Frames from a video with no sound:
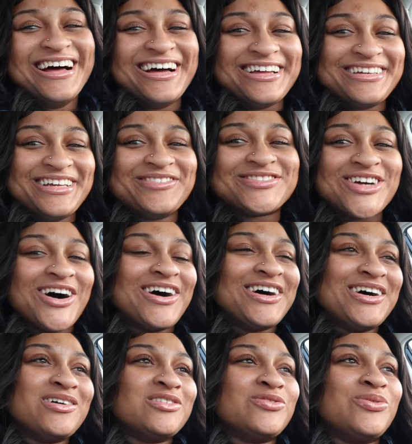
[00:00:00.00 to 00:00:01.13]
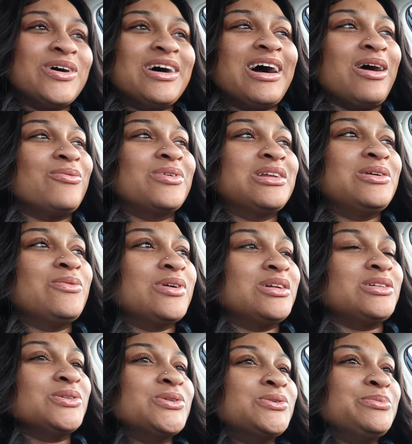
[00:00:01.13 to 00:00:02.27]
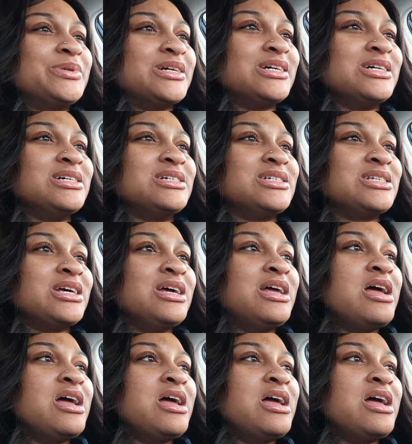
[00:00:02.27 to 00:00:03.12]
A deep thought of what I really want to do, because